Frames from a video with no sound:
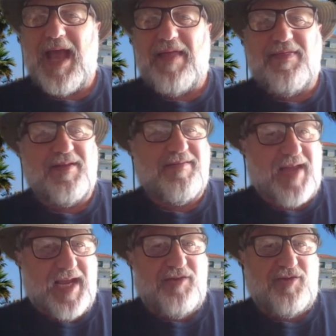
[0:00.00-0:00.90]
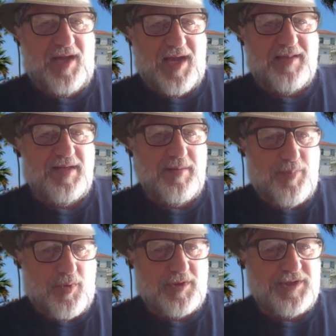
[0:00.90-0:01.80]
the day she had the
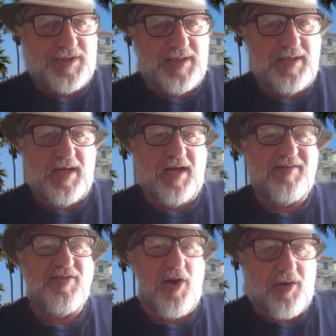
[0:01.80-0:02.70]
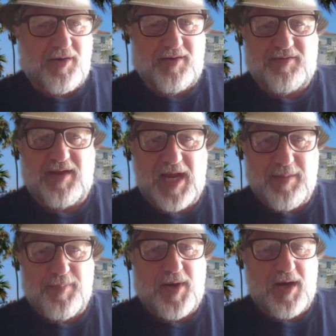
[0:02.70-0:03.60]
abortion, a darkness
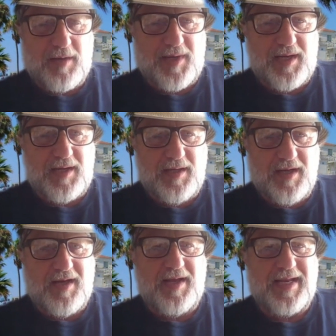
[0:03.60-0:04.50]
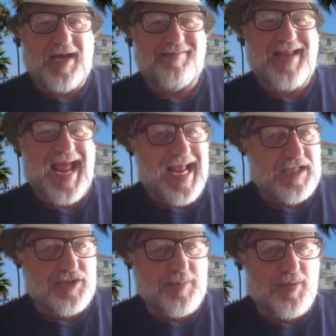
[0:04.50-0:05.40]
came upon me, a
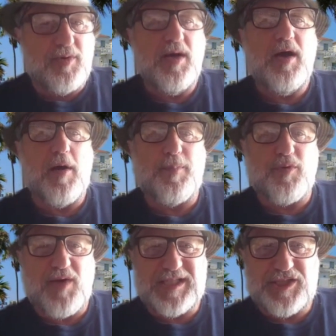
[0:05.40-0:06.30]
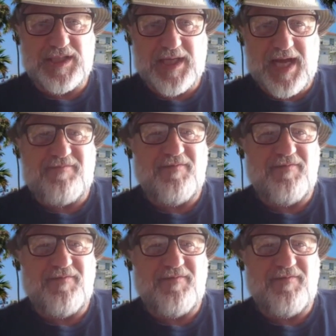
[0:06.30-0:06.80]
tangible oppression. I